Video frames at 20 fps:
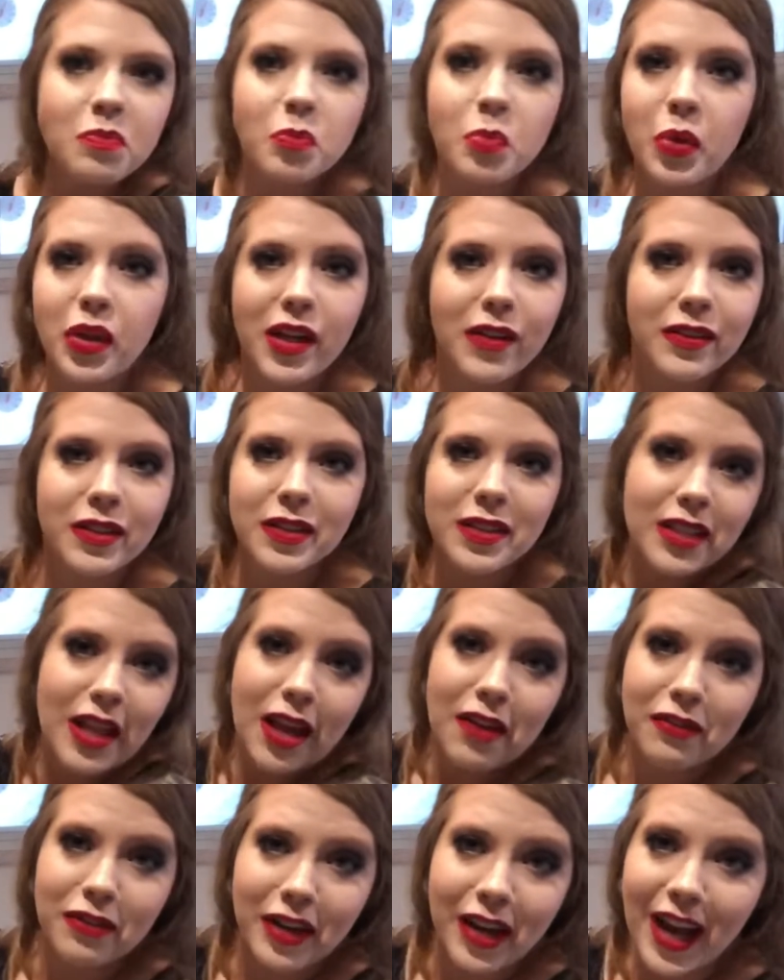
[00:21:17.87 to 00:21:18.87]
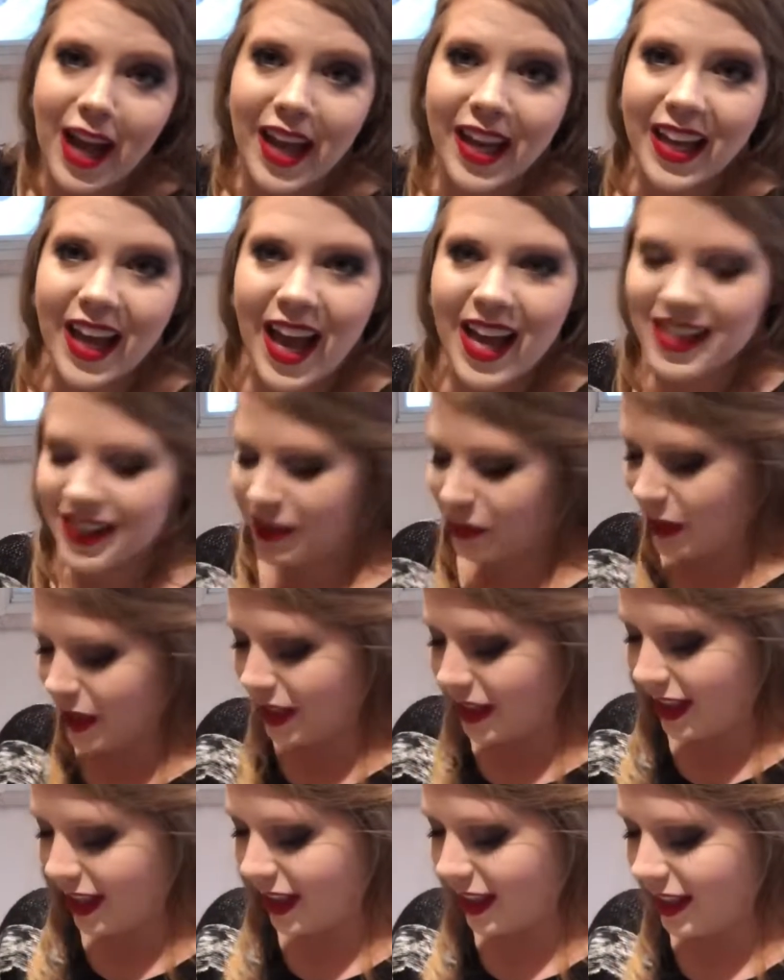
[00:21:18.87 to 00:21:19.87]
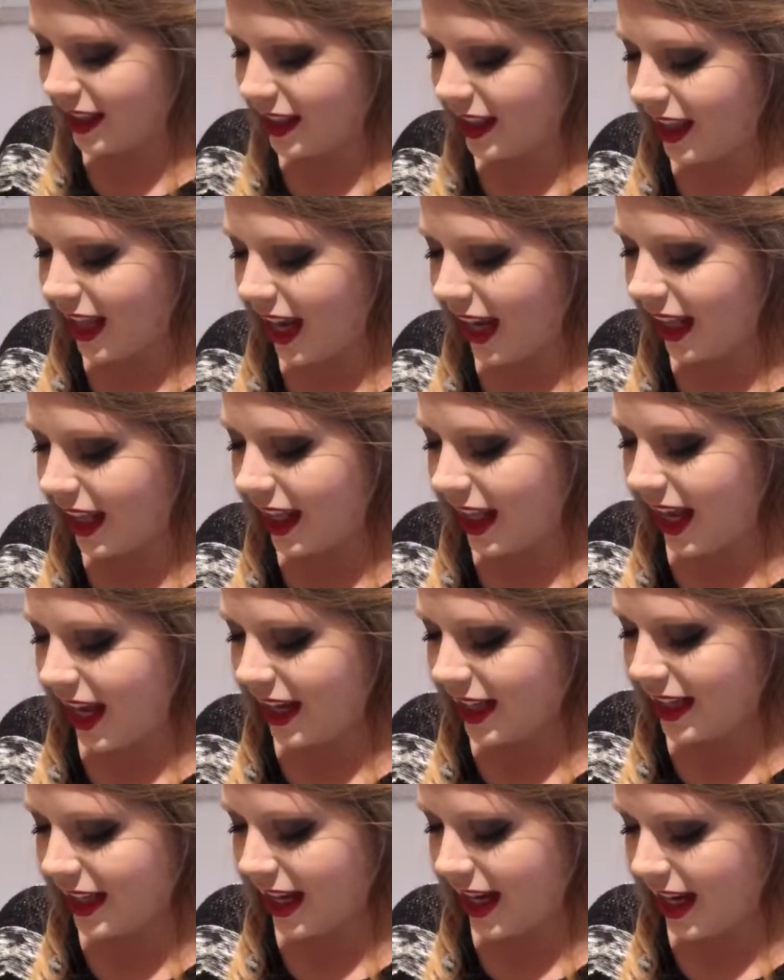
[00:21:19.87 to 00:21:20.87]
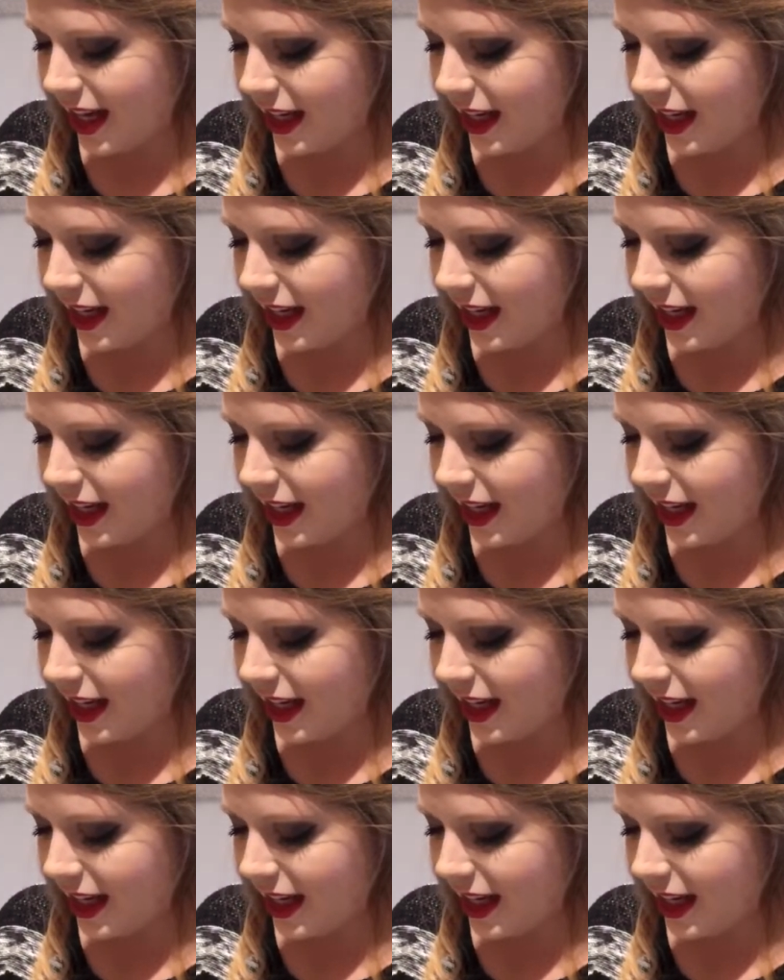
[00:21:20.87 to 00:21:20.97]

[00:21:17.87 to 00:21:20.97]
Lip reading: believe in slavery. I guess we didn't think that,